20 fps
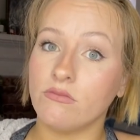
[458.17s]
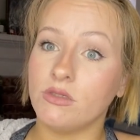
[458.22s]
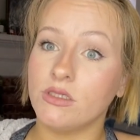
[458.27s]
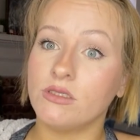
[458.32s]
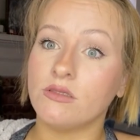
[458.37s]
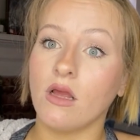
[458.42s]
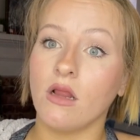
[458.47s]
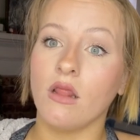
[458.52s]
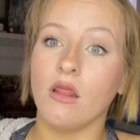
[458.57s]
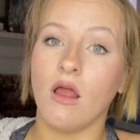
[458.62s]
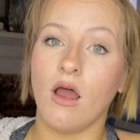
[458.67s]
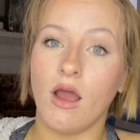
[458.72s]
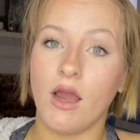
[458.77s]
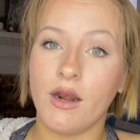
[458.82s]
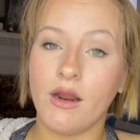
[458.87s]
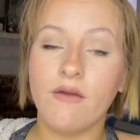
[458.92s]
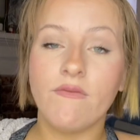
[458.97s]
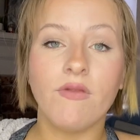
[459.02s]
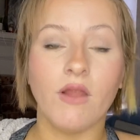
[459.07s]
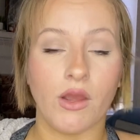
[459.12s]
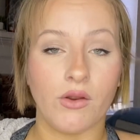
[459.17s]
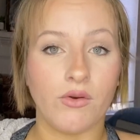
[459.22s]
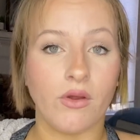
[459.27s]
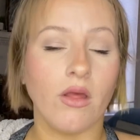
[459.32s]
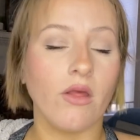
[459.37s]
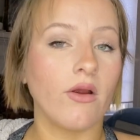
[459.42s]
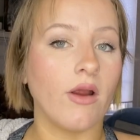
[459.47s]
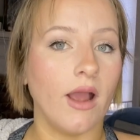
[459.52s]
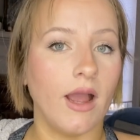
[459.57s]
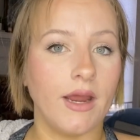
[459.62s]
It's a lot of low
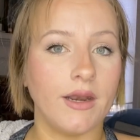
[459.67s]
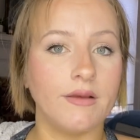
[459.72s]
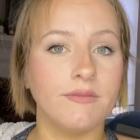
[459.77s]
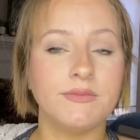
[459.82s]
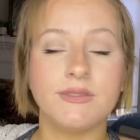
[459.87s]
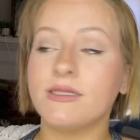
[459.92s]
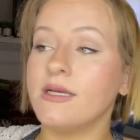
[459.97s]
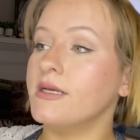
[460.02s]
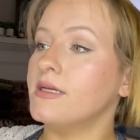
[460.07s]
dollar items.